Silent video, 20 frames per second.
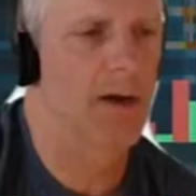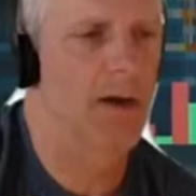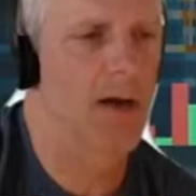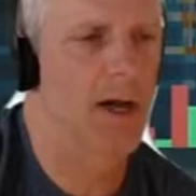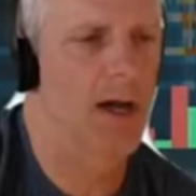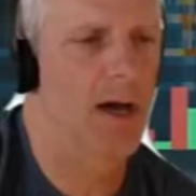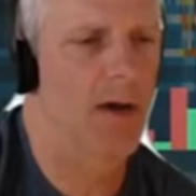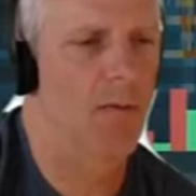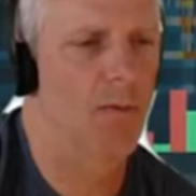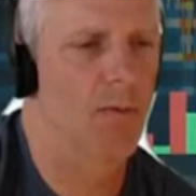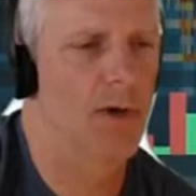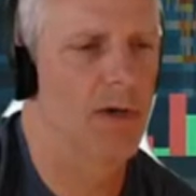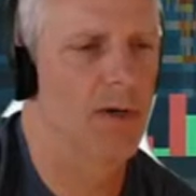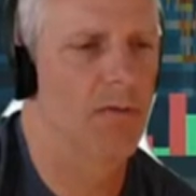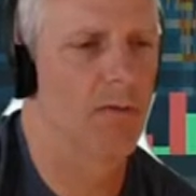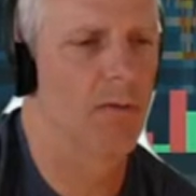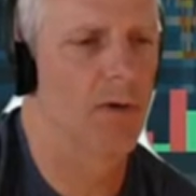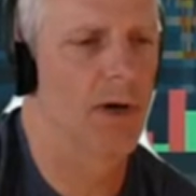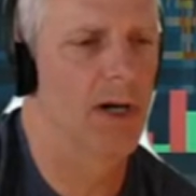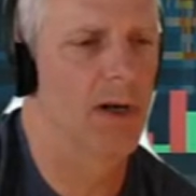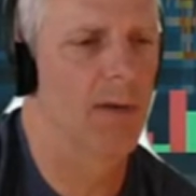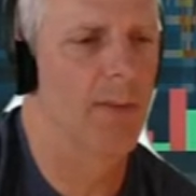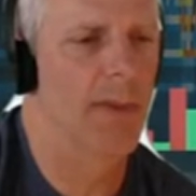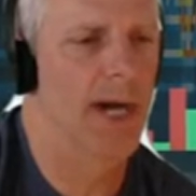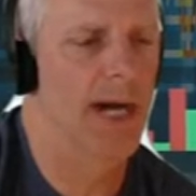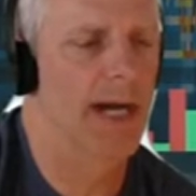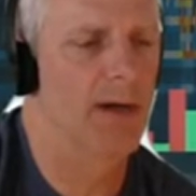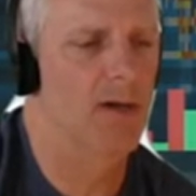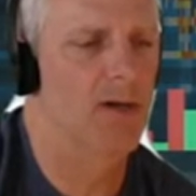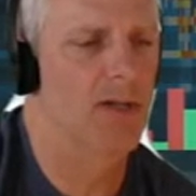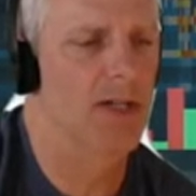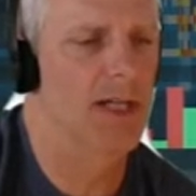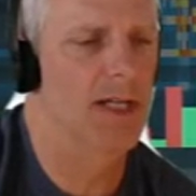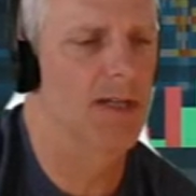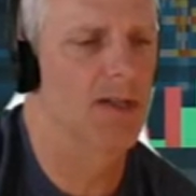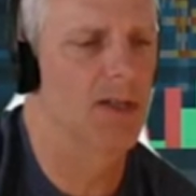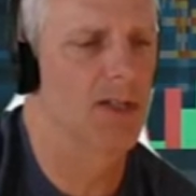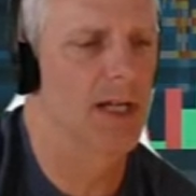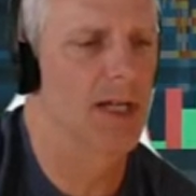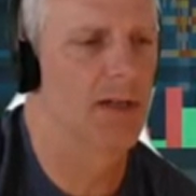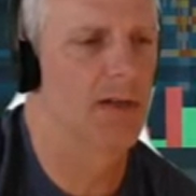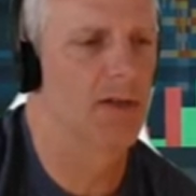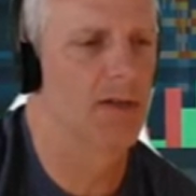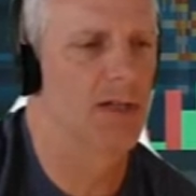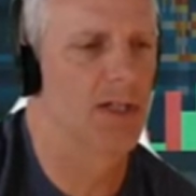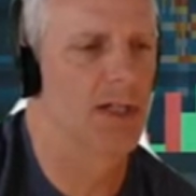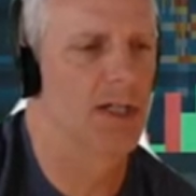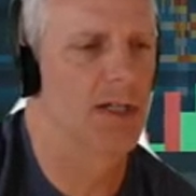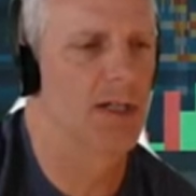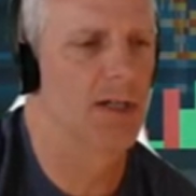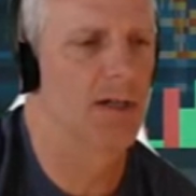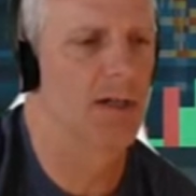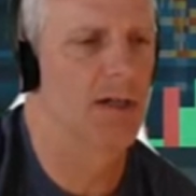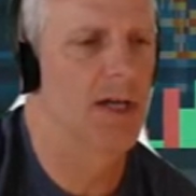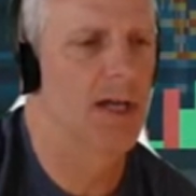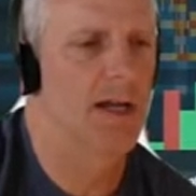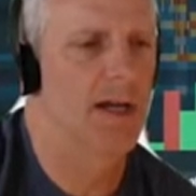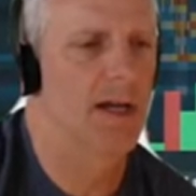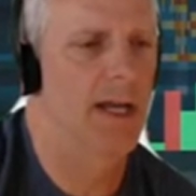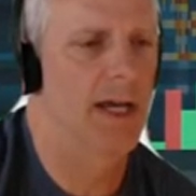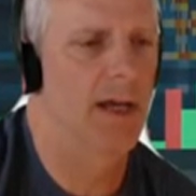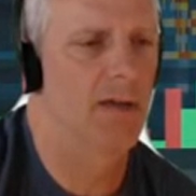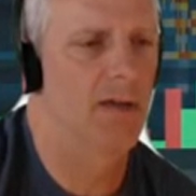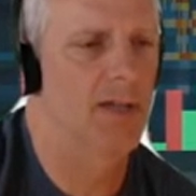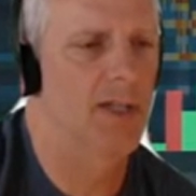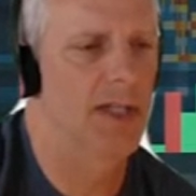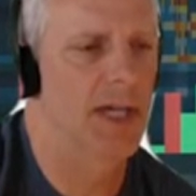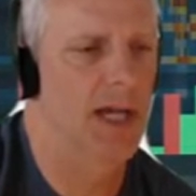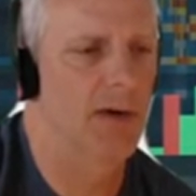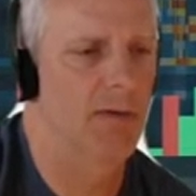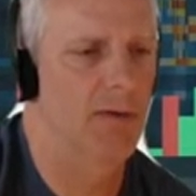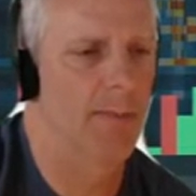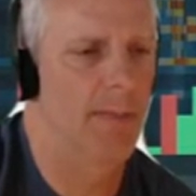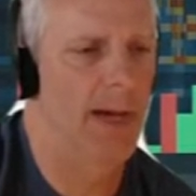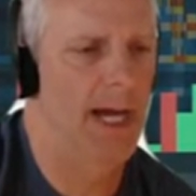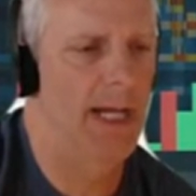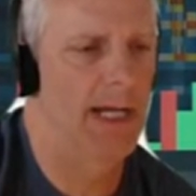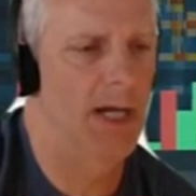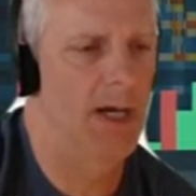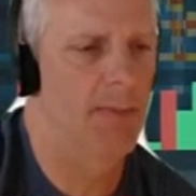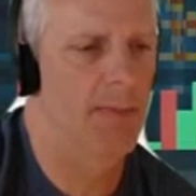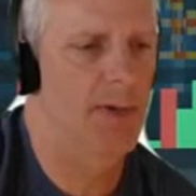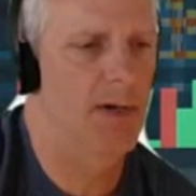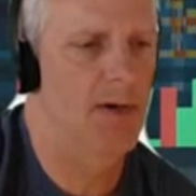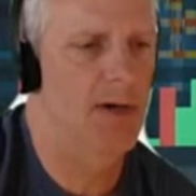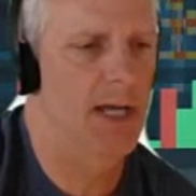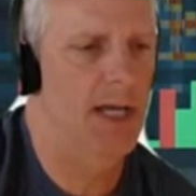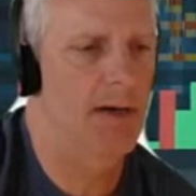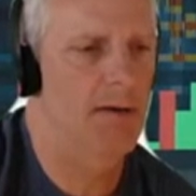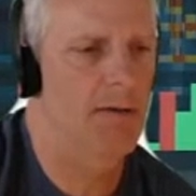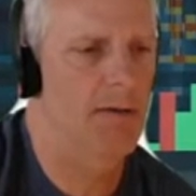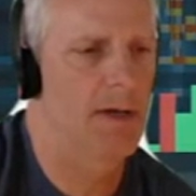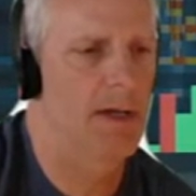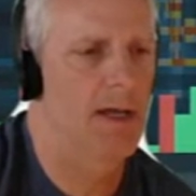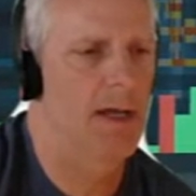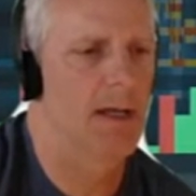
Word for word: Uh, where, where are buyers and sellers in here? Now, see how we're back up here now?